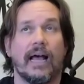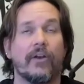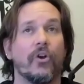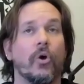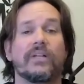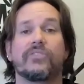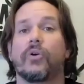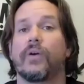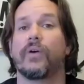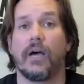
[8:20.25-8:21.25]
I don't know what is
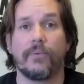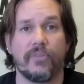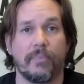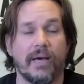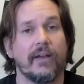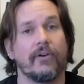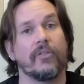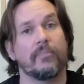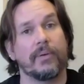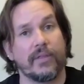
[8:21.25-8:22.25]
going on with the body. I don't
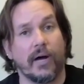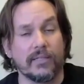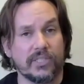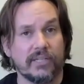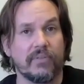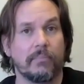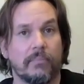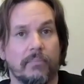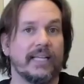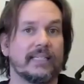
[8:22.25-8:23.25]
know the pathology of the
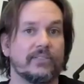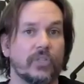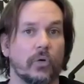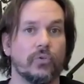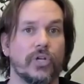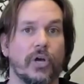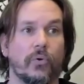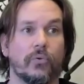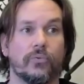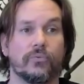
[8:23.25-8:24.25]
body. I don't
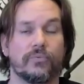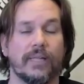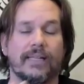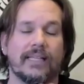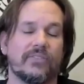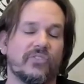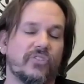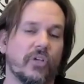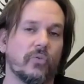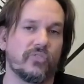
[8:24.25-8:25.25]
know, like that's
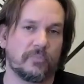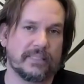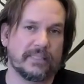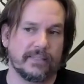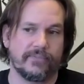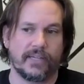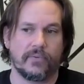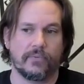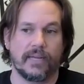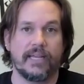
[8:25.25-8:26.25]
so
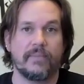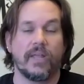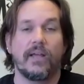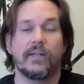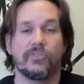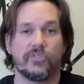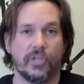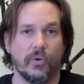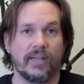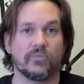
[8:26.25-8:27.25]
specific, right?
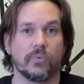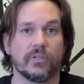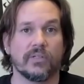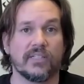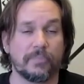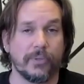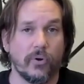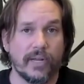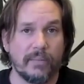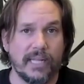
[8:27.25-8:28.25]
So as we're
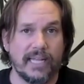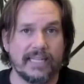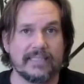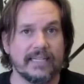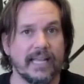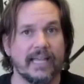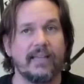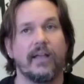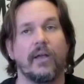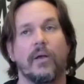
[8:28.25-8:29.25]
exploring and playing
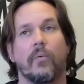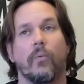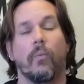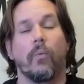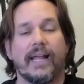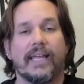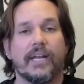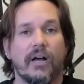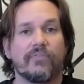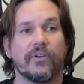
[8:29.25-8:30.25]
today, what I
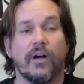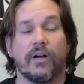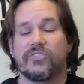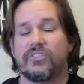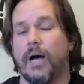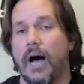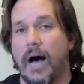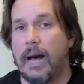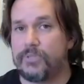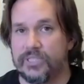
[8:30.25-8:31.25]
can offer are some
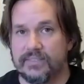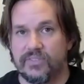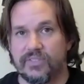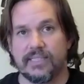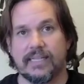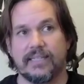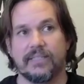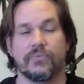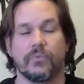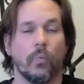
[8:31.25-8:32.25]
options to
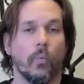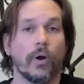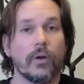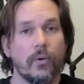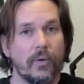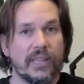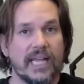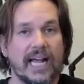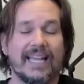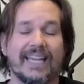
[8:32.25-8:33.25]
kind of work with
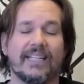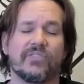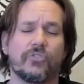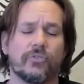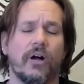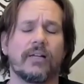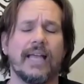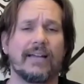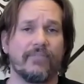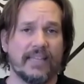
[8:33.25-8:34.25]
that and a strong
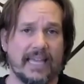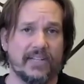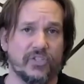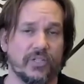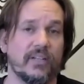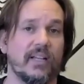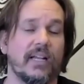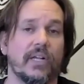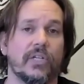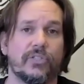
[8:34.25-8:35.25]
advocacy
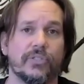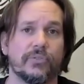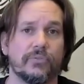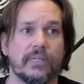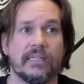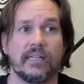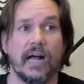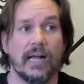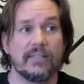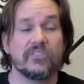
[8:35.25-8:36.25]
to
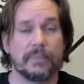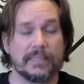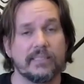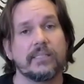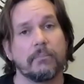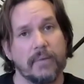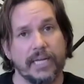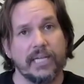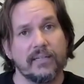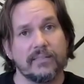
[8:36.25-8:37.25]
spend some
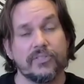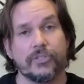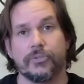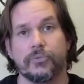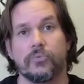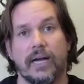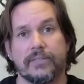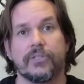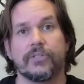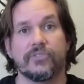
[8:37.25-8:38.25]
money to
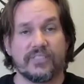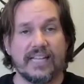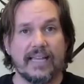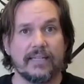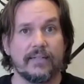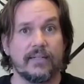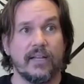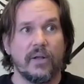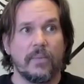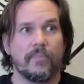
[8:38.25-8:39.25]
understand
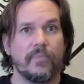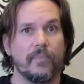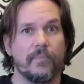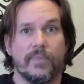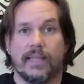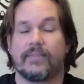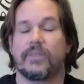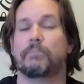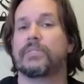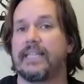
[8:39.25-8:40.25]
like
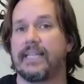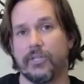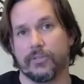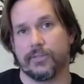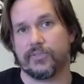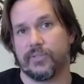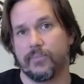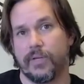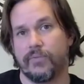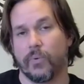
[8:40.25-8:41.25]
the particulars
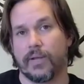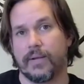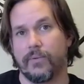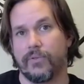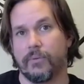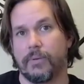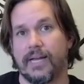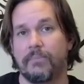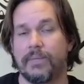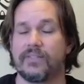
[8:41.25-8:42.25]
of working with your
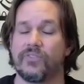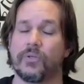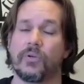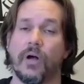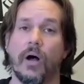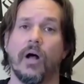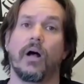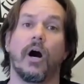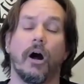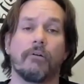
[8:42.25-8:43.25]
body, because the
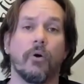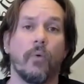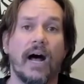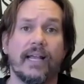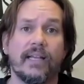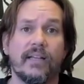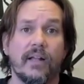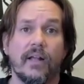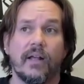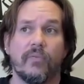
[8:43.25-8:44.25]
ROI,
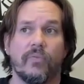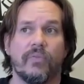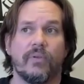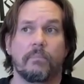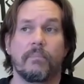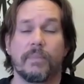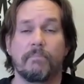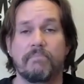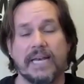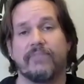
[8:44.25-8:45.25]
the
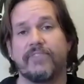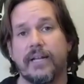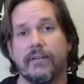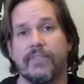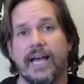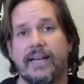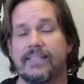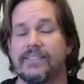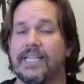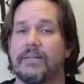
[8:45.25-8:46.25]
benefit of
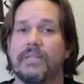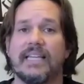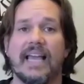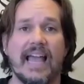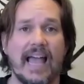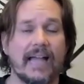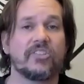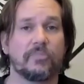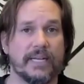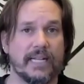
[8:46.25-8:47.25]
that is going to be
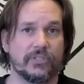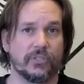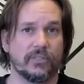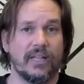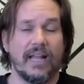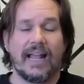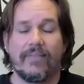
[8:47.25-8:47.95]
exponential.